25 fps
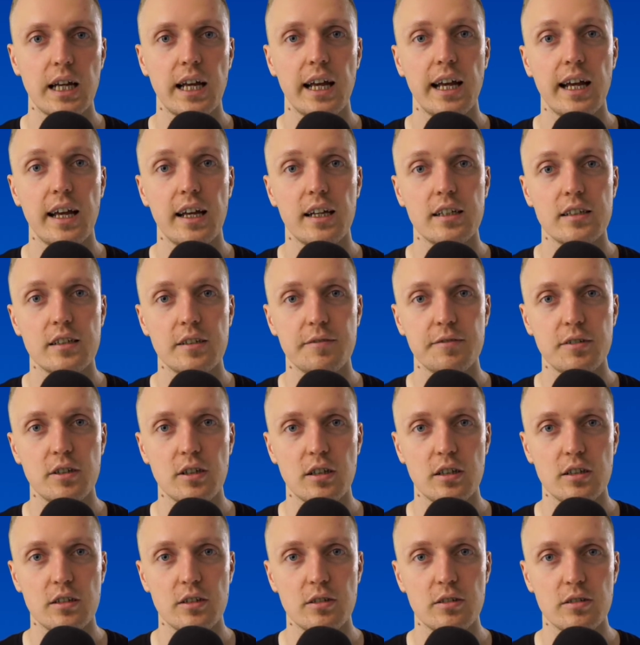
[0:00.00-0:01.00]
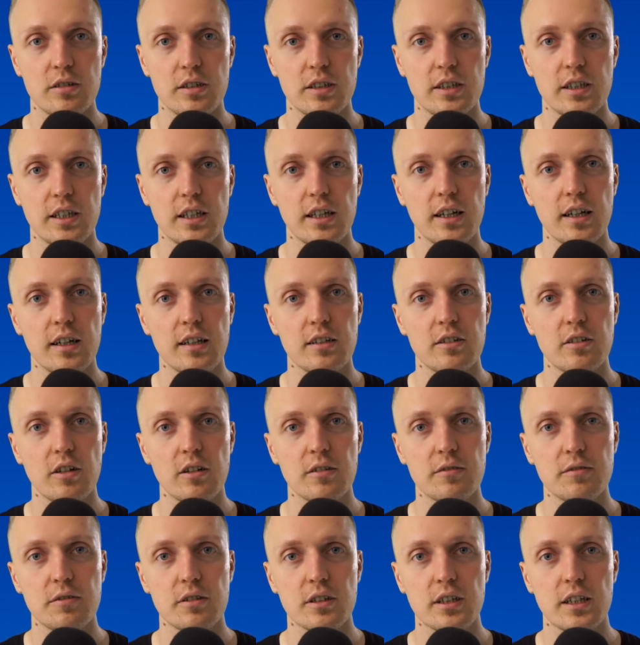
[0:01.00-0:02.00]
And if you are new here, don't
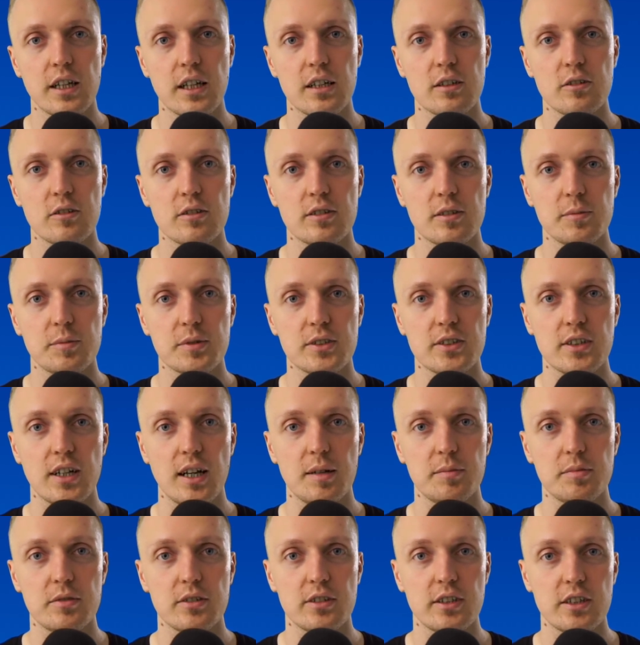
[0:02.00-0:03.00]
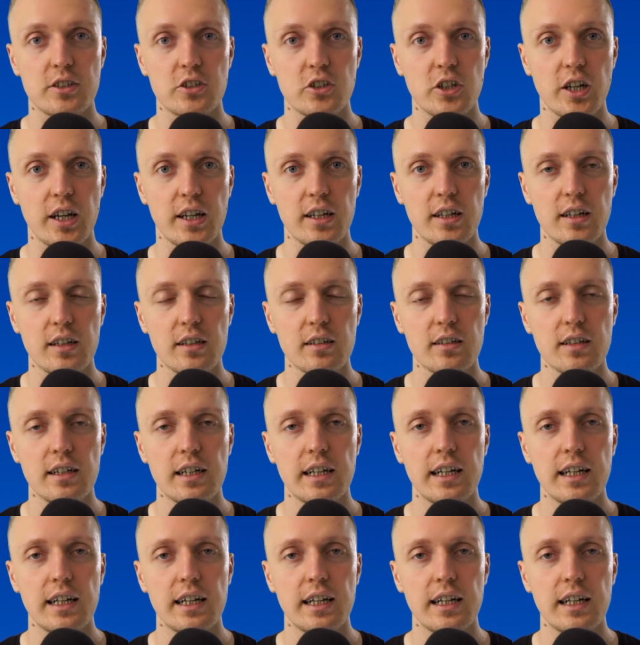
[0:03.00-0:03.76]
forget to subscribe to the channel